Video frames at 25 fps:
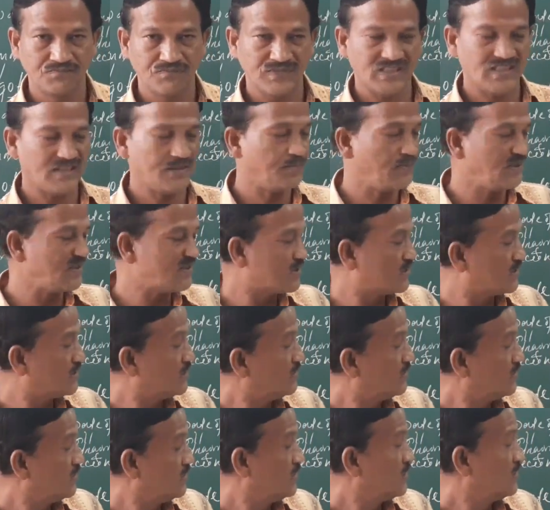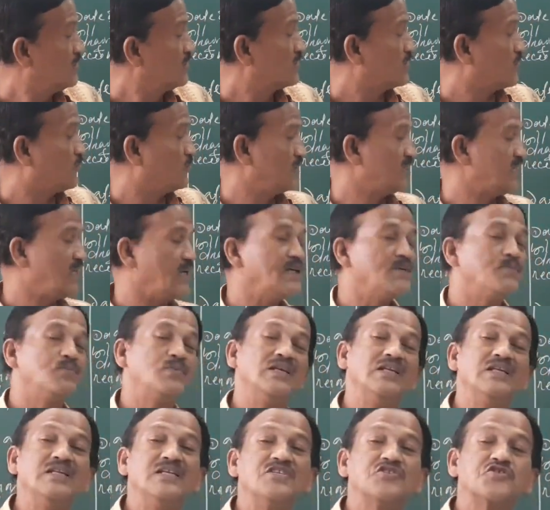That means suppose a
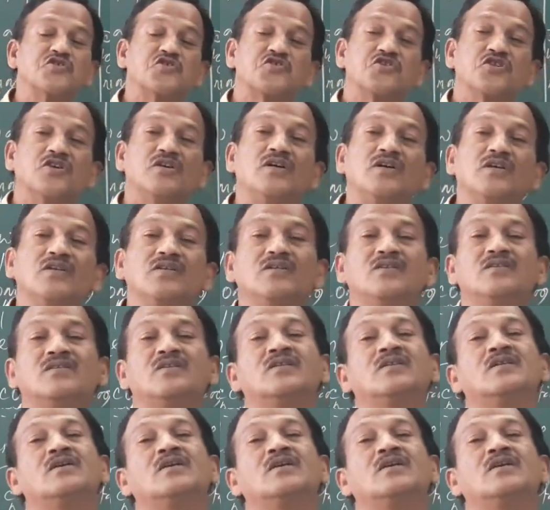bill is drawn